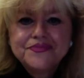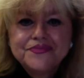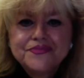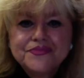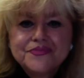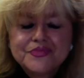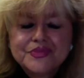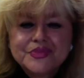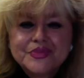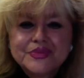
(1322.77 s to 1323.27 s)

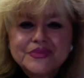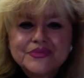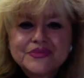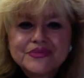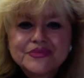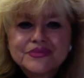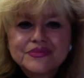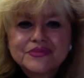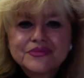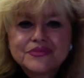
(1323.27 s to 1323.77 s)

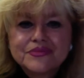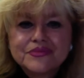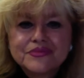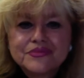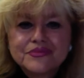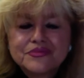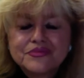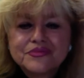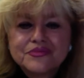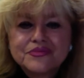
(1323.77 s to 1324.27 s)

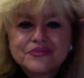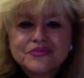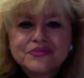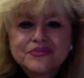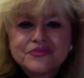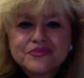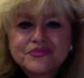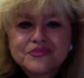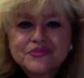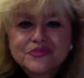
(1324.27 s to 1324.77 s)

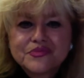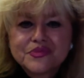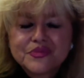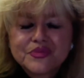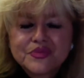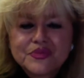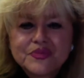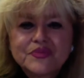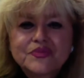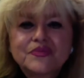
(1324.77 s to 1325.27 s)

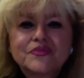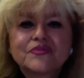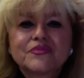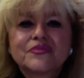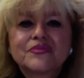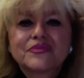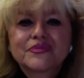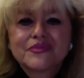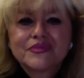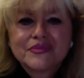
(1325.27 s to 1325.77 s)

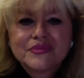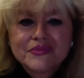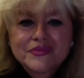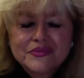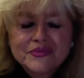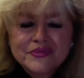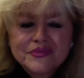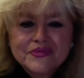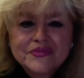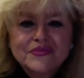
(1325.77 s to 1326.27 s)

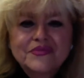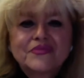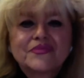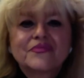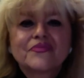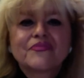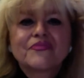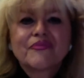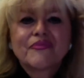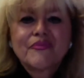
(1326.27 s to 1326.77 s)

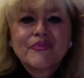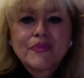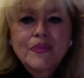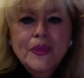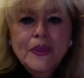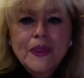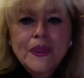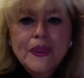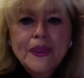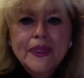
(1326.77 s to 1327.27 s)

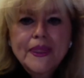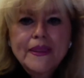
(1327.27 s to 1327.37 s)
(silent)